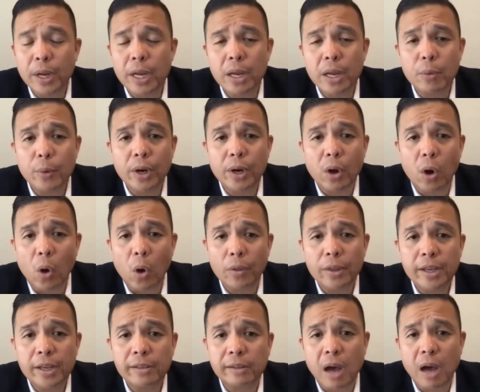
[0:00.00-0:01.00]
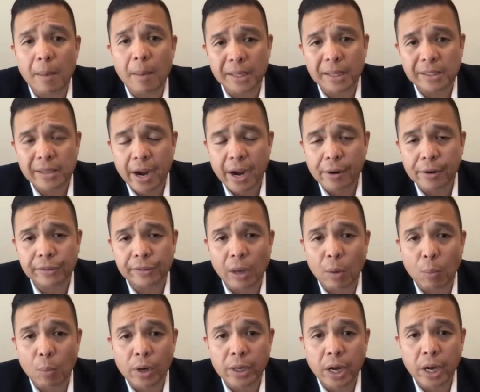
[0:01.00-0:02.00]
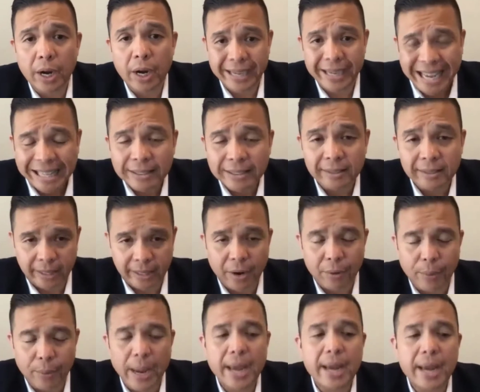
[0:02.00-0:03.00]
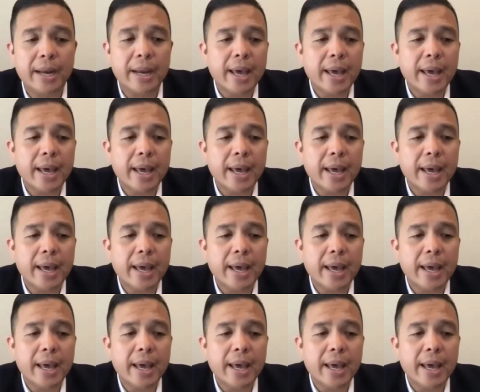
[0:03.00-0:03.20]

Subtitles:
with all these commentaries that were done against it, right?